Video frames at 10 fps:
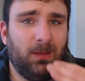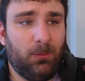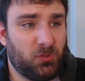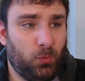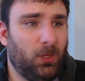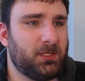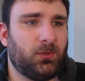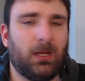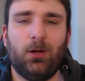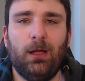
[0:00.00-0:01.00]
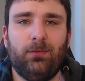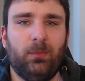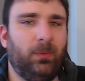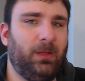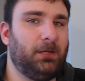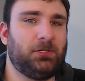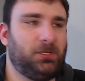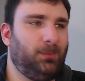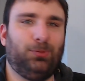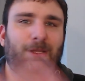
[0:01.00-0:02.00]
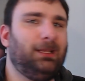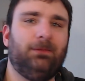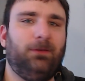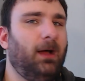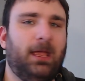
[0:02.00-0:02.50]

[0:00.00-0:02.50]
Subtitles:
I was one strike away from it being just completely fucking